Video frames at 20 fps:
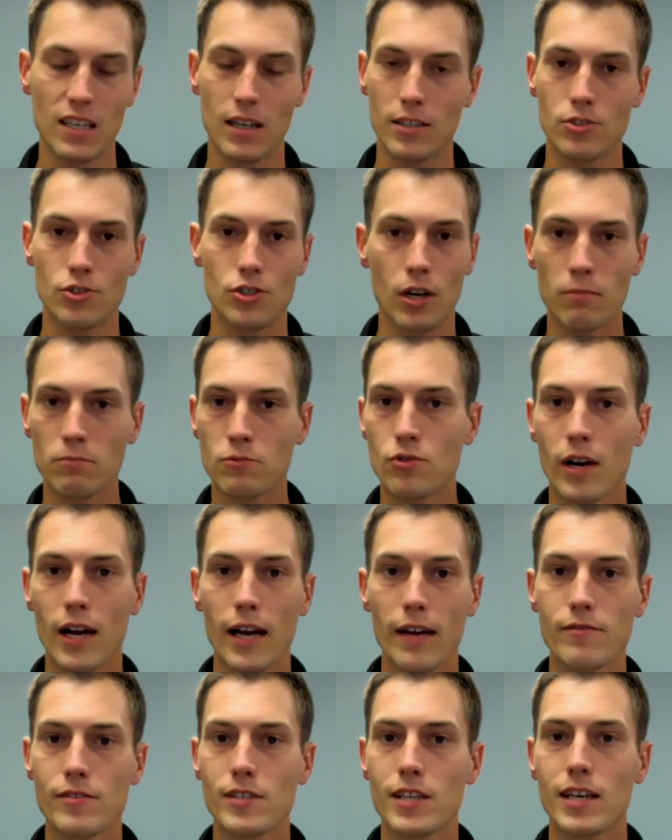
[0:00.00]
jump
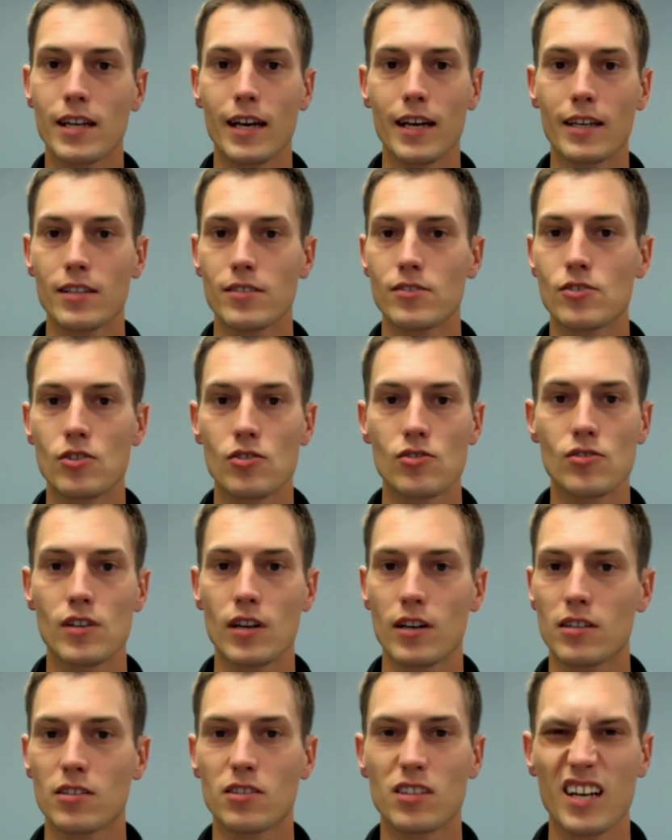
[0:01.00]
drives, and I could just
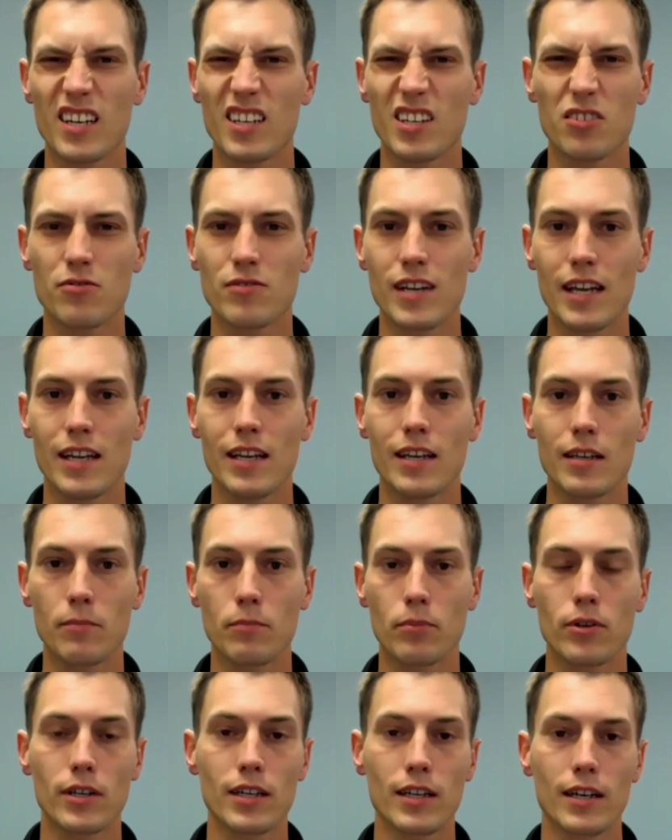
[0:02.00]
start kind of creating and
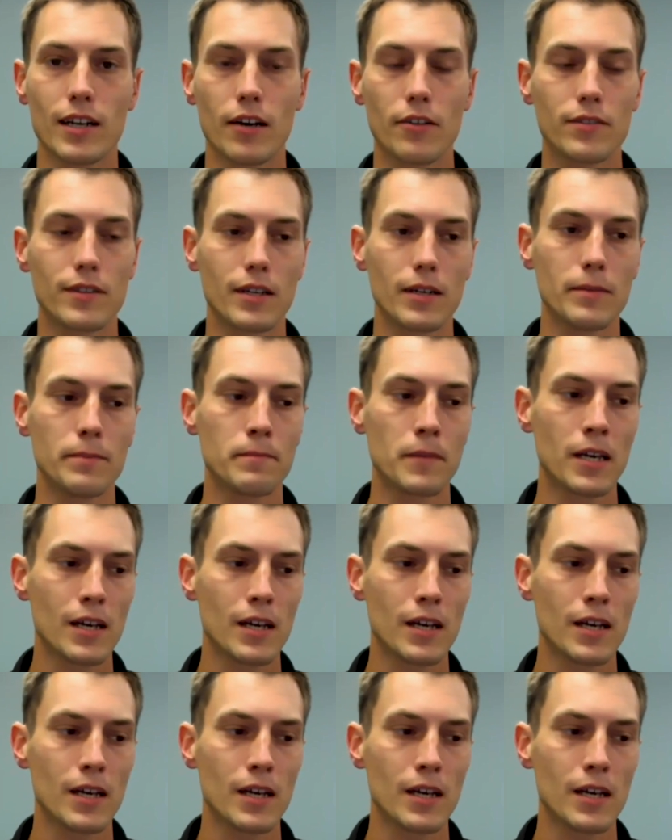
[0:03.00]
putting it out there.